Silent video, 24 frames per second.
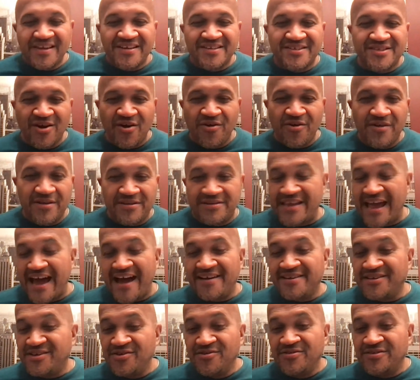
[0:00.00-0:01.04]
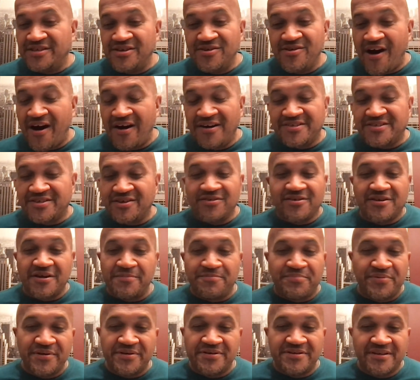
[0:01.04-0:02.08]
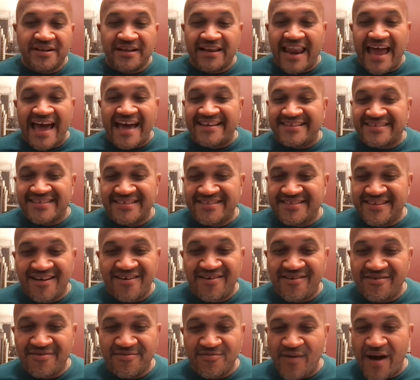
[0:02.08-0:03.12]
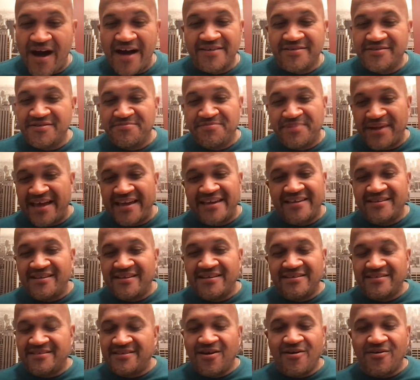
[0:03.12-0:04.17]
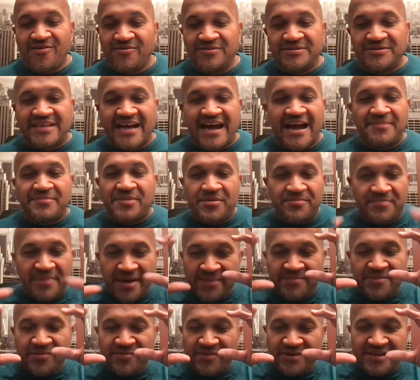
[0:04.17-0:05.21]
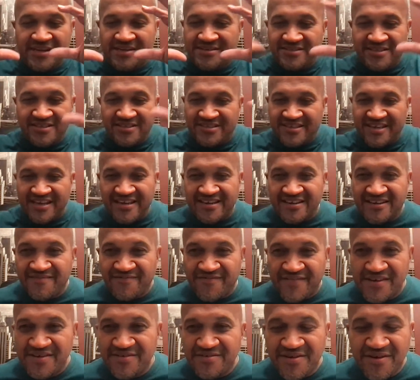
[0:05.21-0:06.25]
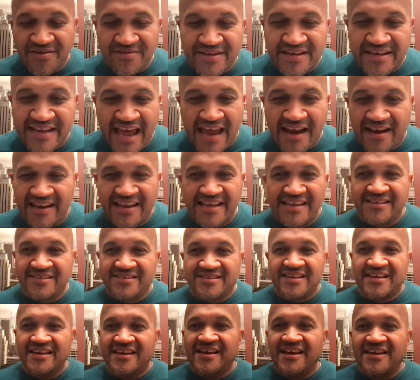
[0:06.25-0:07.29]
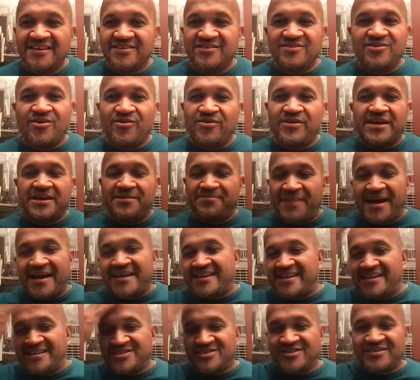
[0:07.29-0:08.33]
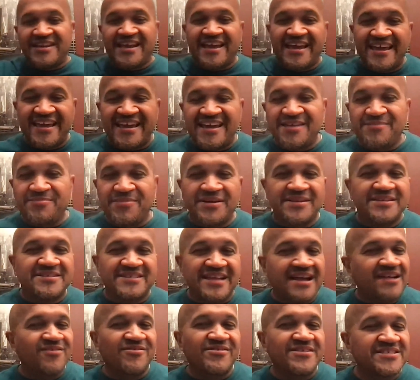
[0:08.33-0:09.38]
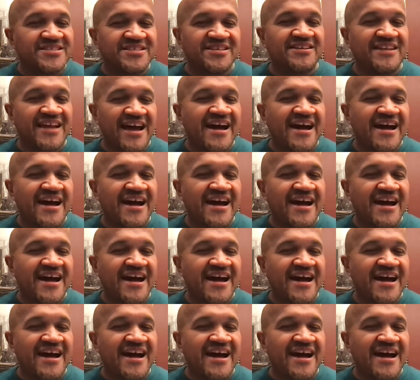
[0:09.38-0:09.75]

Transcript: so now you also could put glasses on while you're playing the whole time, or maybe when they're just kicking the field goal, then at least it might hit you in the head, but it's not gonna hit you in the